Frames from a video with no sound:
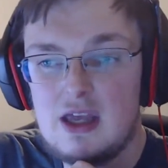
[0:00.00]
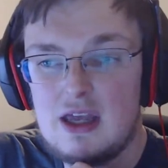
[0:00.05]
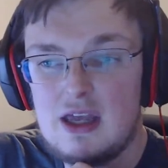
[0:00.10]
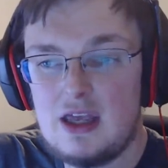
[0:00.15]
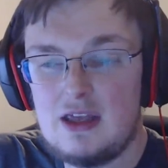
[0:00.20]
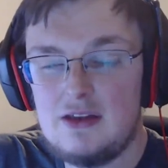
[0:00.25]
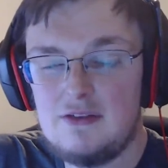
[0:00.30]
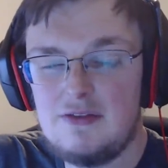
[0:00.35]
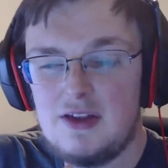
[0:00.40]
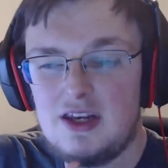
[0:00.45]

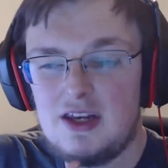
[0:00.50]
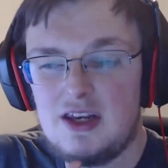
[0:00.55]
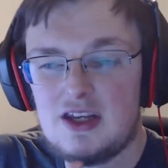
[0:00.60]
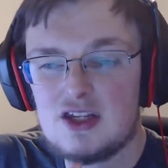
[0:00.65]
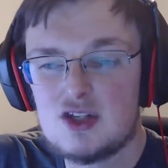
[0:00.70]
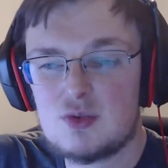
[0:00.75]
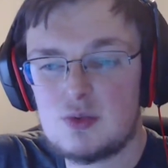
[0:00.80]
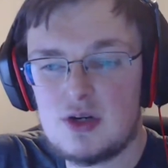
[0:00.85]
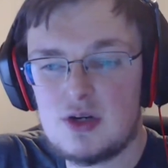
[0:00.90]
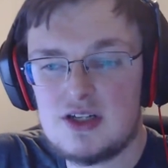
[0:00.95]

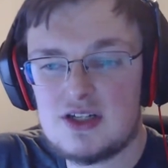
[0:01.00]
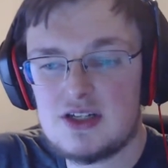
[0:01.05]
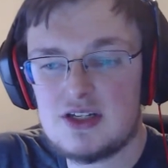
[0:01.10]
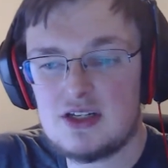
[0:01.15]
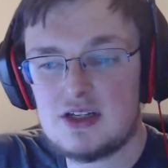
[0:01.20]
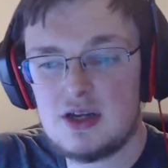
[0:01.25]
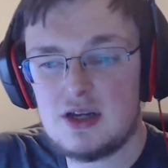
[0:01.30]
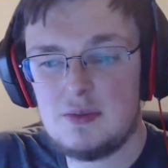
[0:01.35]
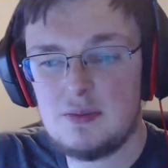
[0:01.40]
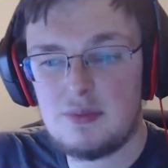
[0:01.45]
NVIDIA's
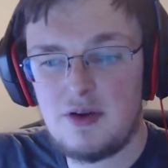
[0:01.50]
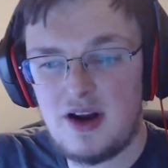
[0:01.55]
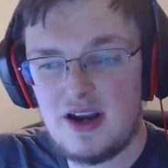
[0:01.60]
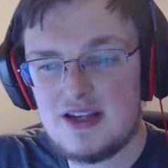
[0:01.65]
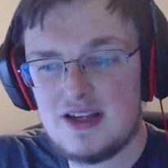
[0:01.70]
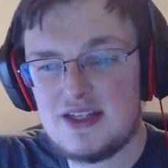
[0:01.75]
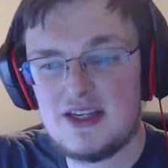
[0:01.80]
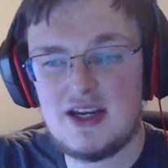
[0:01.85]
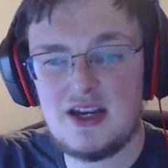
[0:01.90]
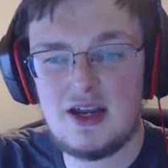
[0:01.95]
recent
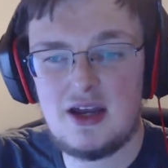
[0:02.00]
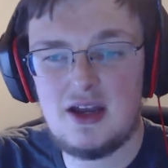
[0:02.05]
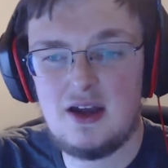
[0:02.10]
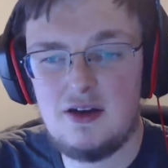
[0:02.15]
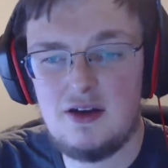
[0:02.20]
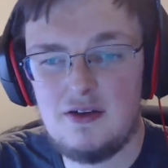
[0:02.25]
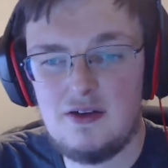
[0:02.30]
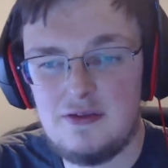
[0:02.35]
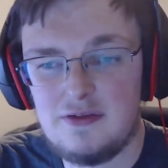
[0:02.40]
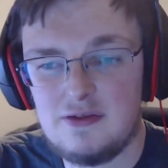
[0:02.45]
embracing
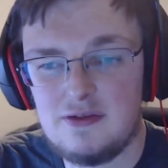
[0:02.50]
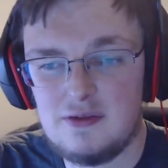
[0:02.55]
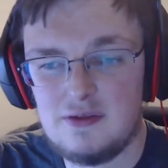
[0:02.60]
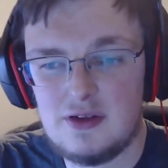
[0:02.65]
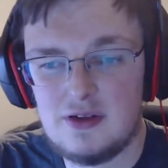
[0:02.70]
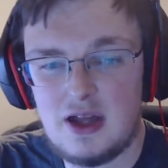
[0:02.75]
of